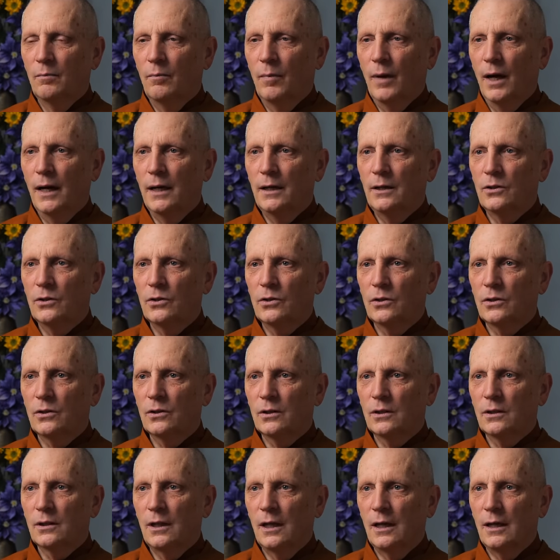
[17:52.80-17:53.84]

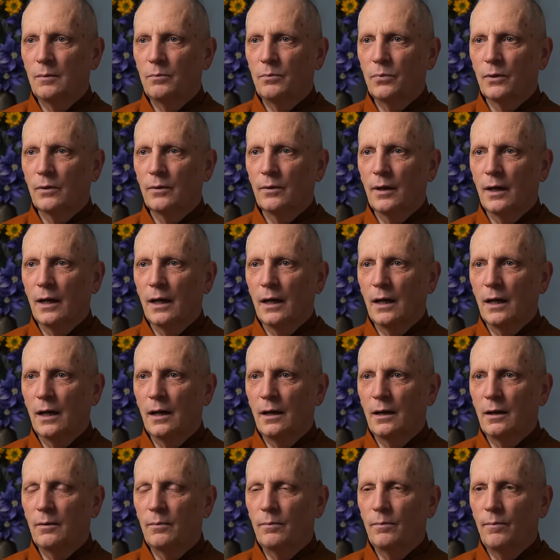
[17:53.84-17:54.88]
mindscape,
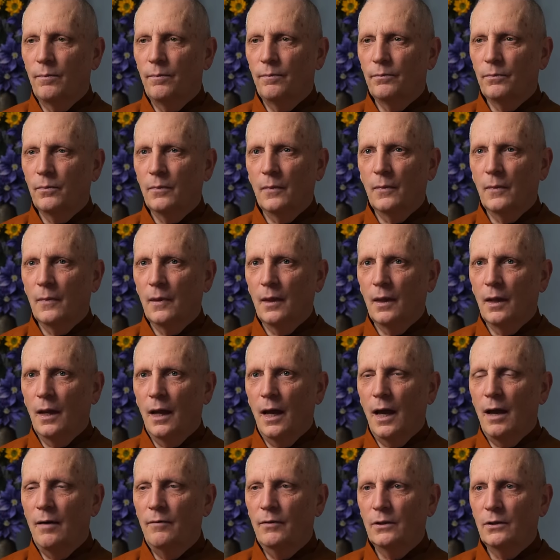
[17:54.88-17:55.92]
uh,
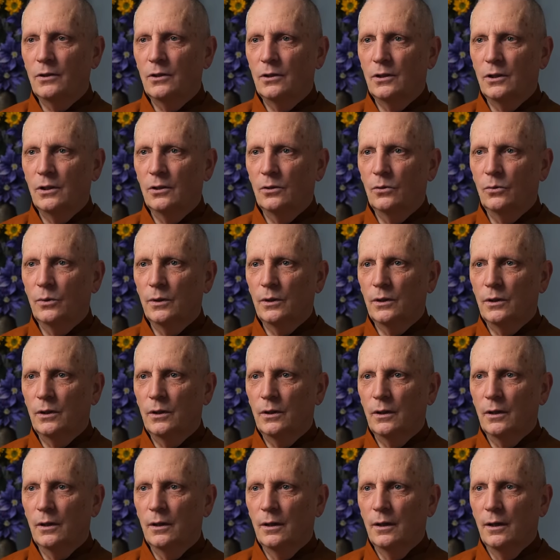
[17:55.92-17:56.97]
having to deal with
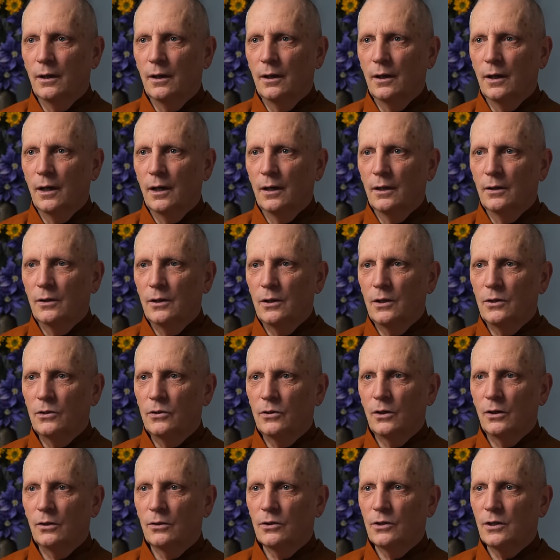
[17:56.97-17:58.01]

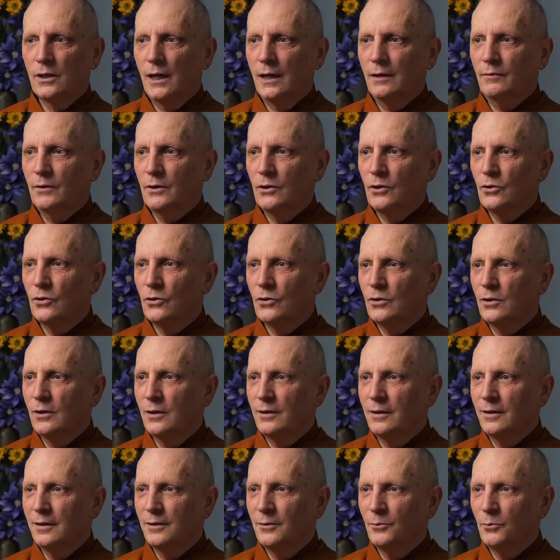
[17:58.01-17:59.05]
these young savages
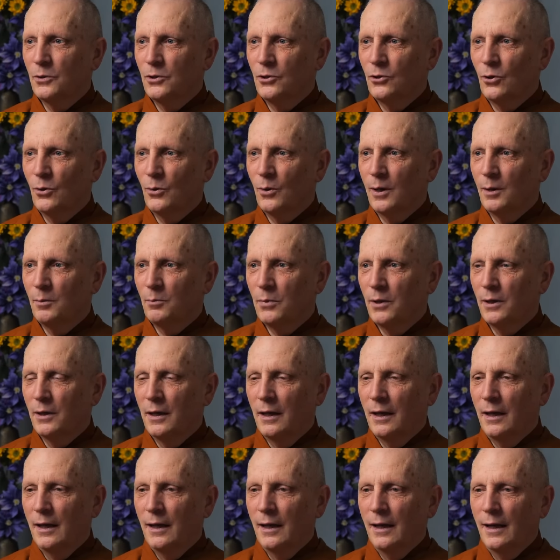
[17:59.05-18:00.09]
that uh, would show up.
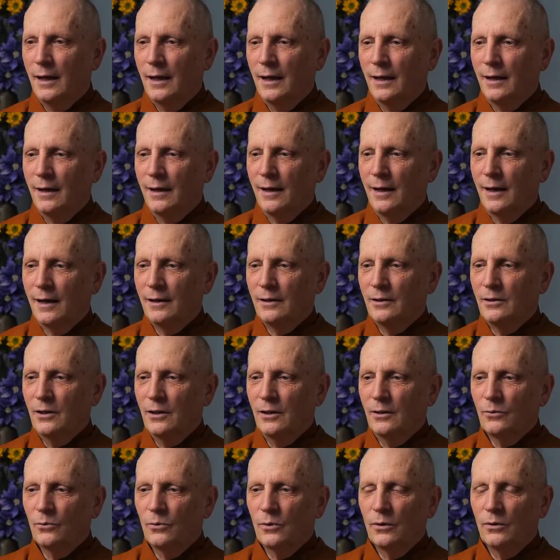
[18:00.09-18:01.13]
And he
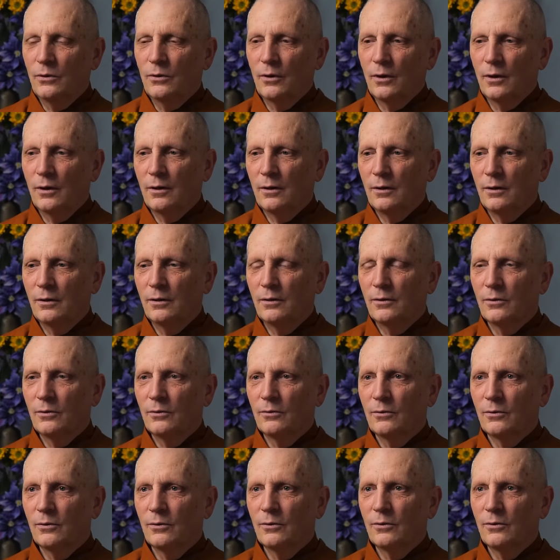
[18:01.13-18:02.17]
did it with uh,
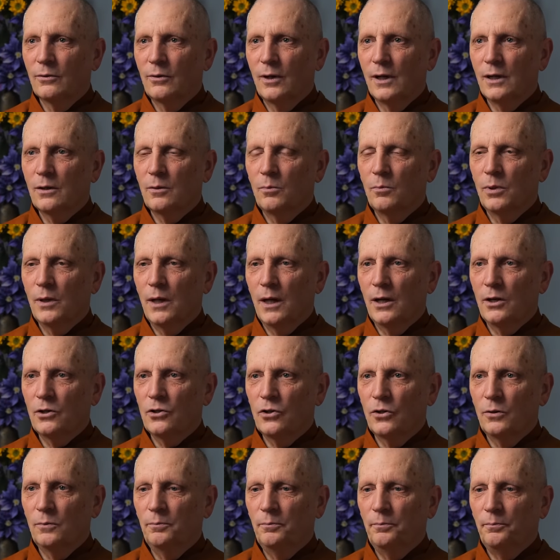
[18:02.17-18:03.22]
great
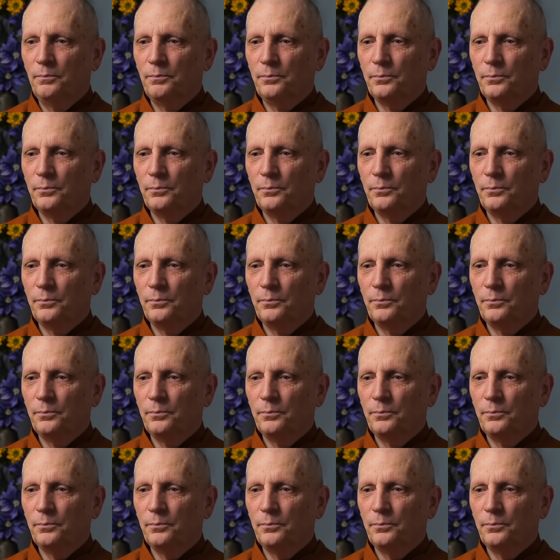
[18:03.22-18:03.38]
compassion.